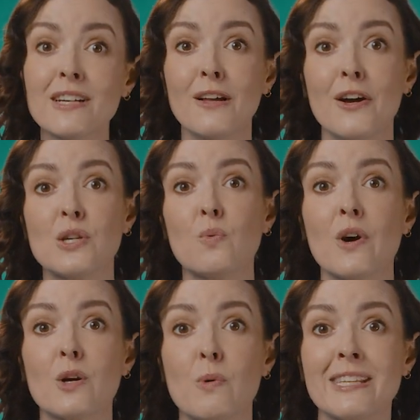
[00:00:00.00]
learn to
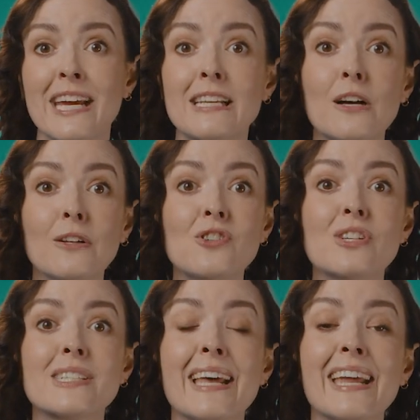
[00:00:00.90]
work with
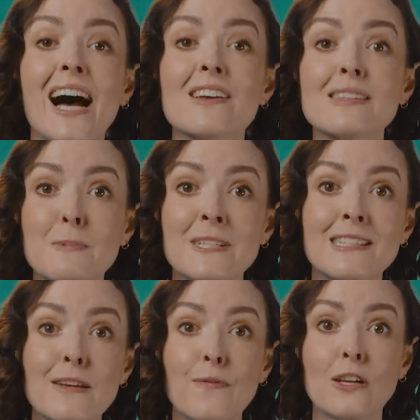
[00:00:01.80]
technologies that are
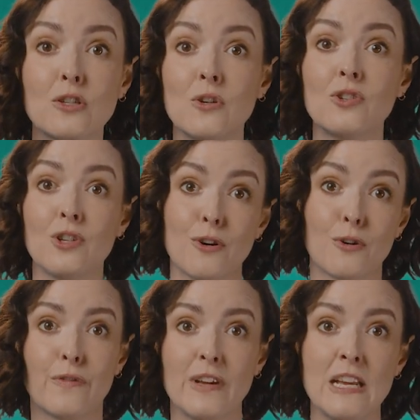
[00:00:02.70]
specific to
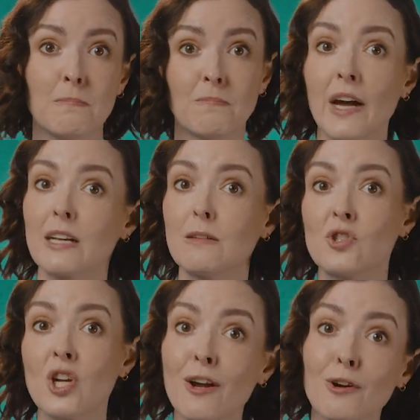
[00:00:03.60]
geography, like
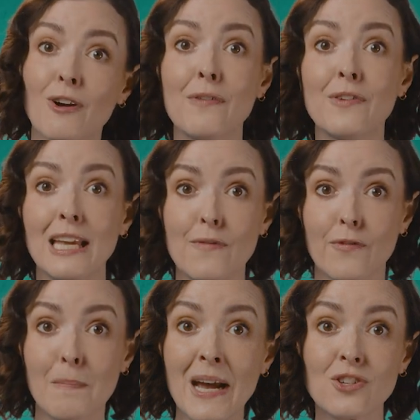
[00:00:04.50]
Geographic
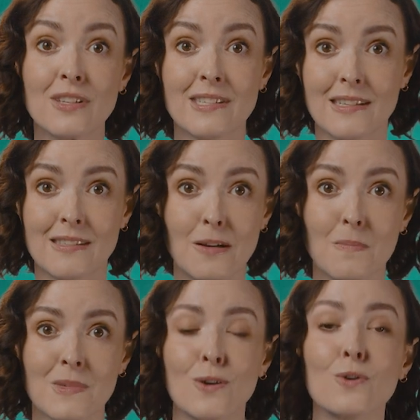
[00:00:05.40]
Information
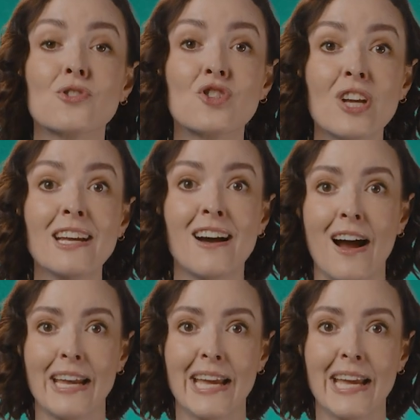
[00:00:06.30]
Systems, or G I